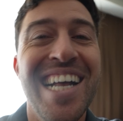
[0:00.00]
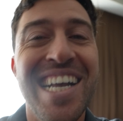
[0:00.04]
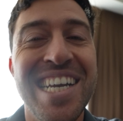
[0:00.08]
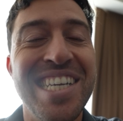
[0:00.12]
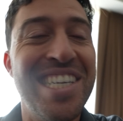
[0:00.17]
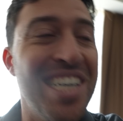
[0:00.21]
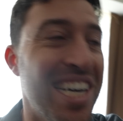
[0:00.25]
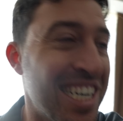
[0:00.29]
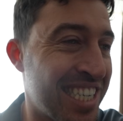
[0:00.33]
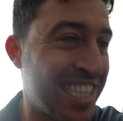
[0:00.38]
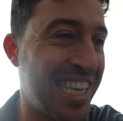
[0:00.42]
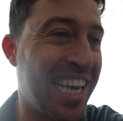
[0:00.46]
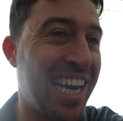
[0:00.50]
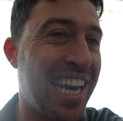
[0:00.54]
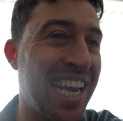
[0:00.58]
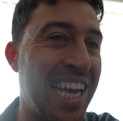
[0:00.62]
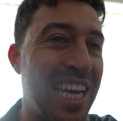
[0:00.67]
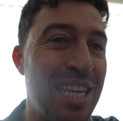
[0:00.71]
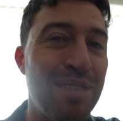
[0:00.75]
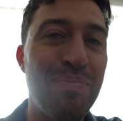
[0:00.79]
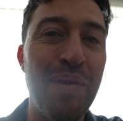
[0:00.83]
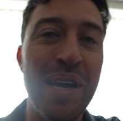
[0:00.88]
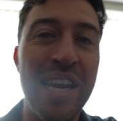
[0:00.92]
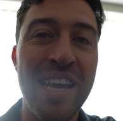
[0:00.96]
Just
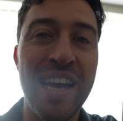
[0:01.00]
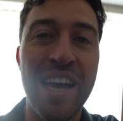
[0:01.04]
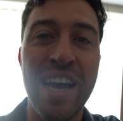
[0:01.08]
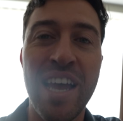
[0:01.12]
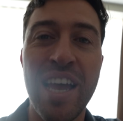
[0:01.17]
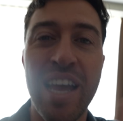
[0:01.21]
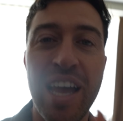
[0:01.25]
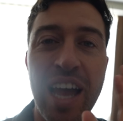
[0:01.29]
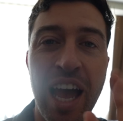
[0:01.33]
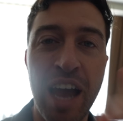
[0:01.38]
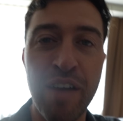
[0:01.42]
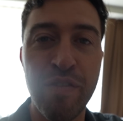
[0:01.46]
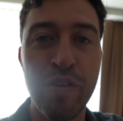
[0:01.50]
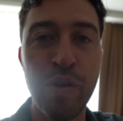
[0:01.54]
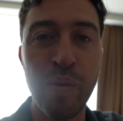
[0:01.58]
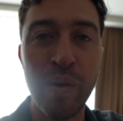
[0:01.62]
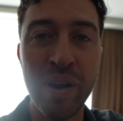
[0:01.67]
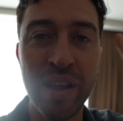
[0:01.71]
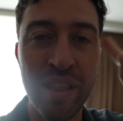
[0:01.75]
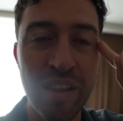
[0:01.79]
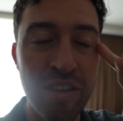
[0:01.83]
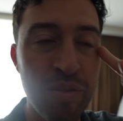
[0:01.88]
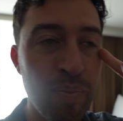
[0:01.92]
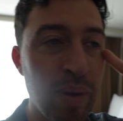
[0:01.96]
kidding, Expedia. Everyone
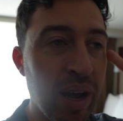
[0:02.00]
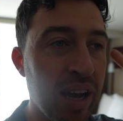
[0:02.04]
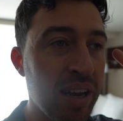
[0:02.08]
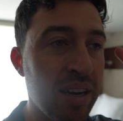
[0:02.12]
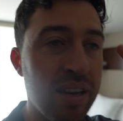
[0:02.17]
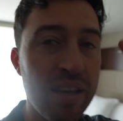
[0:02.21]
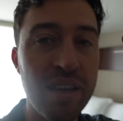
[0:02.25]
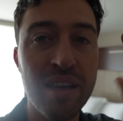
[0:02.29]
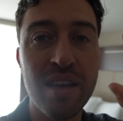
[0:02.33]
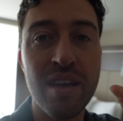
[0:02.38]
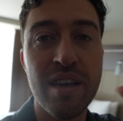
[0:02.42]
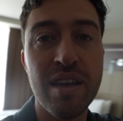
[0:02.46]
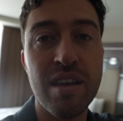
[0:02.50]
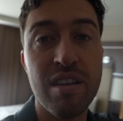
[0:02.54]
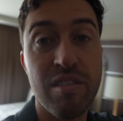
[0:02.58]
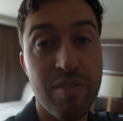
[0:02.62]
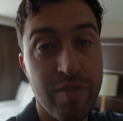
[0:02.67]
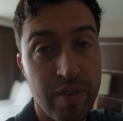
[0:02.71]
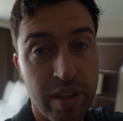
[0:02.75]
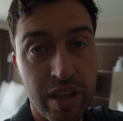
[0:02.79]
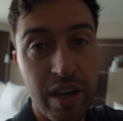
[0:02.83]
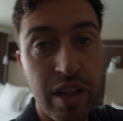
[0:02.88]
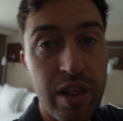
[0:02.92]
in this mind is fully